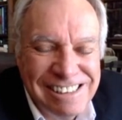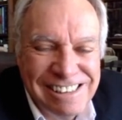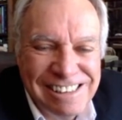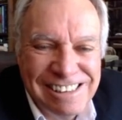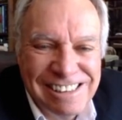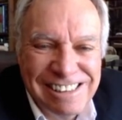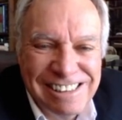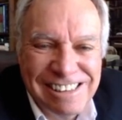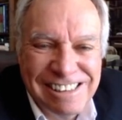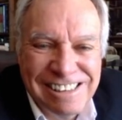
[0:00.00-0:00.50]

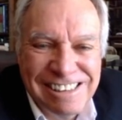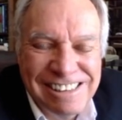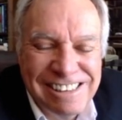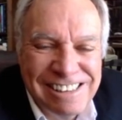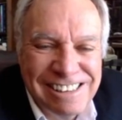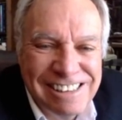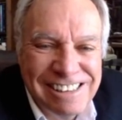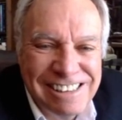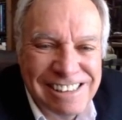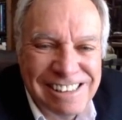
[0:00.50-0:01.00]

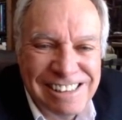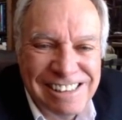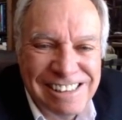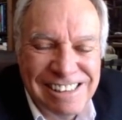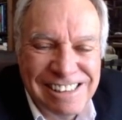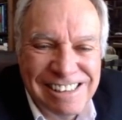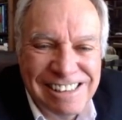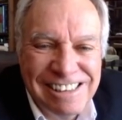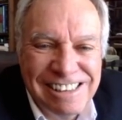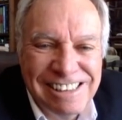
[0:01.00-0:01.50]

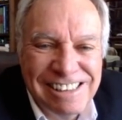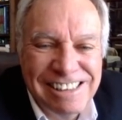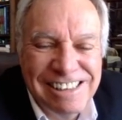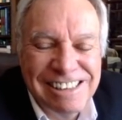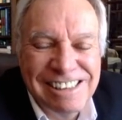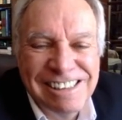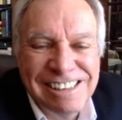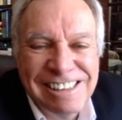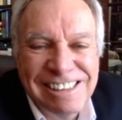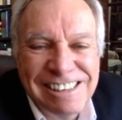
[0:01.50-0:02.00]

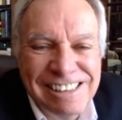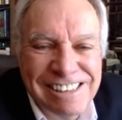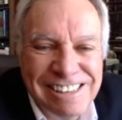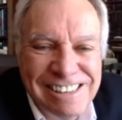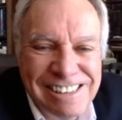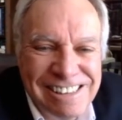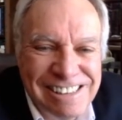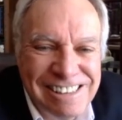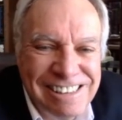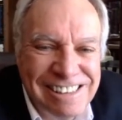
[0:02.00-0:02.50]

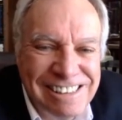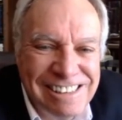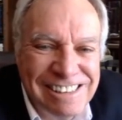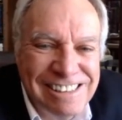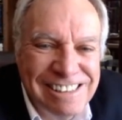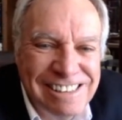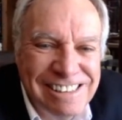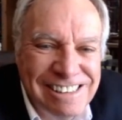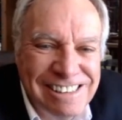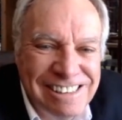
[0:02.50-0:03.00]
(not speaking)